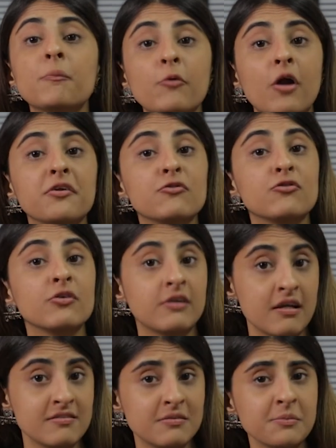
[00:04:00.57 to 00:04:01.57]
your products to the
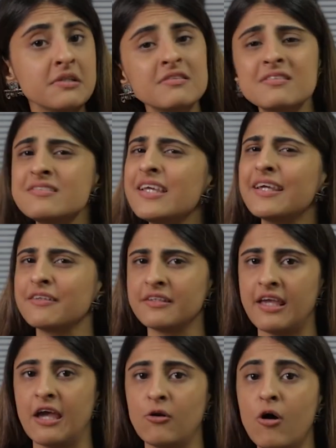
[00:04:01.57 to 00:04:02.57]
customers is
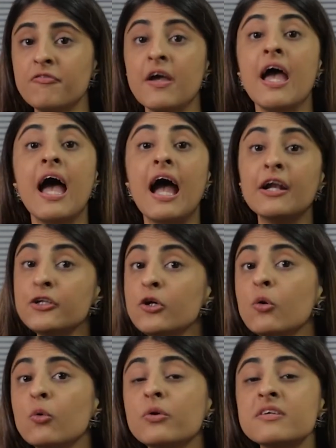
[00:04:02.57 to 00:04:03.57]
taken care of and
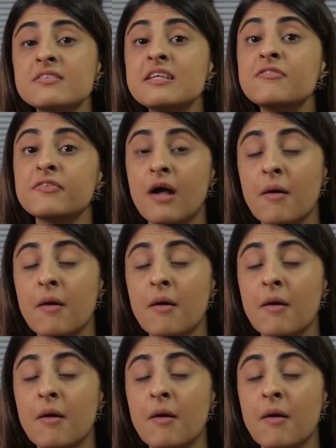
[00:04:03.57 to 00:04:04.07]
you receive